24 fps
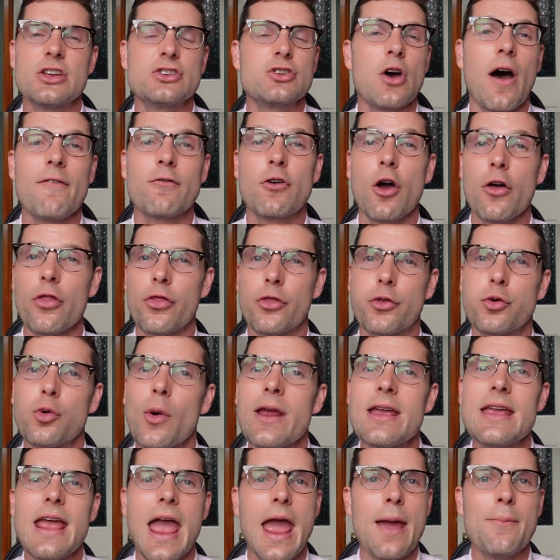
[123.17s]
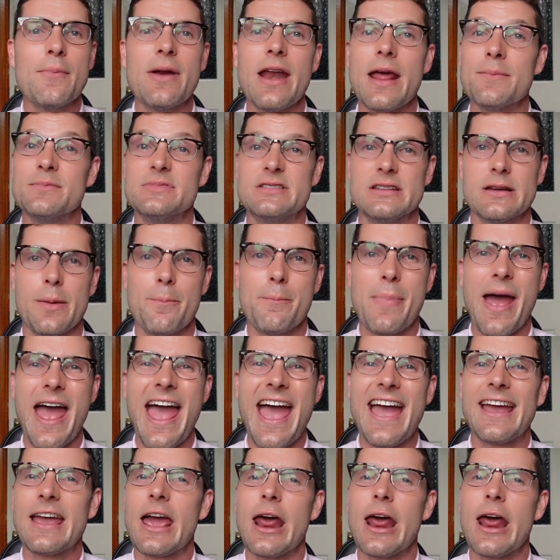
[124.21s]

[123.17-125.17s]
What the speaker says: So I've got three M&Ms in a bag,